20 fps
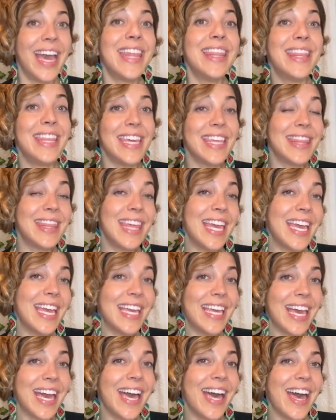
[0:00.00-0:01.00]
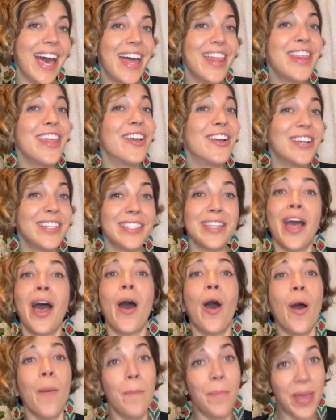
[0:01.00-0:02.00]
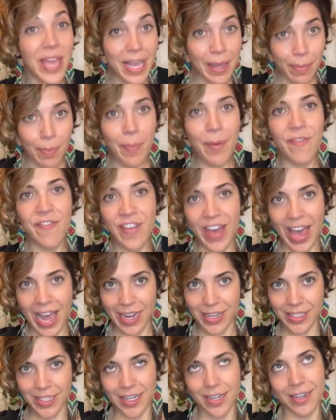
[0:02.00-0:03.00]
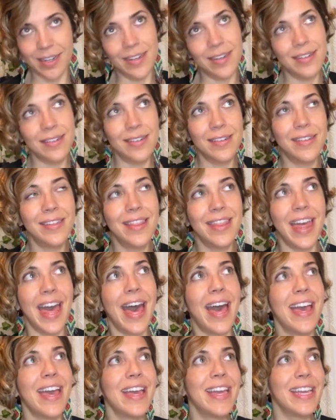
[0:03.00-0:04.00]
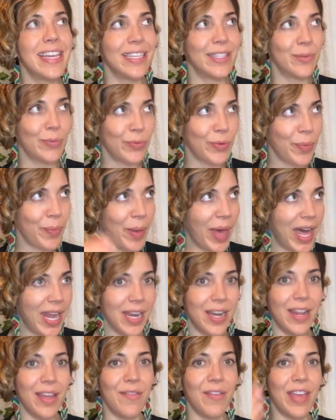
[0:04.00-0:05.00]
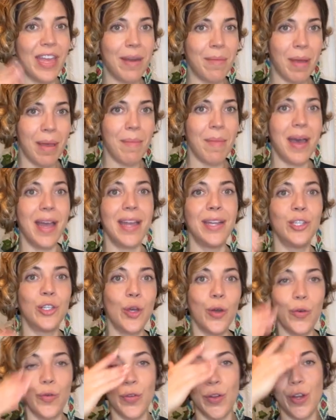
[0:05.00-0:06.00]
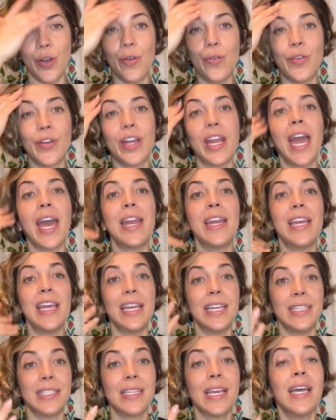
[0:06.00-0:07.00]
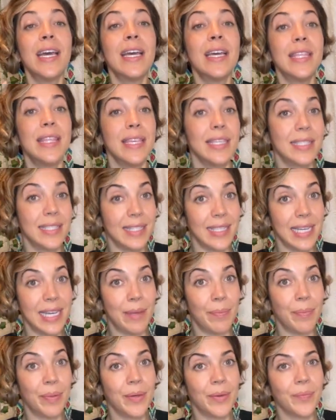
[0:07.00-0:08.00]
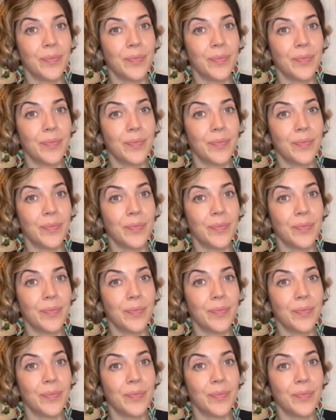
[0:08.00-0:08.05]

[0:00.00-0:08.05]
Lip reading: There's a big factor that is repetitive in my mind over and over again is the sleep.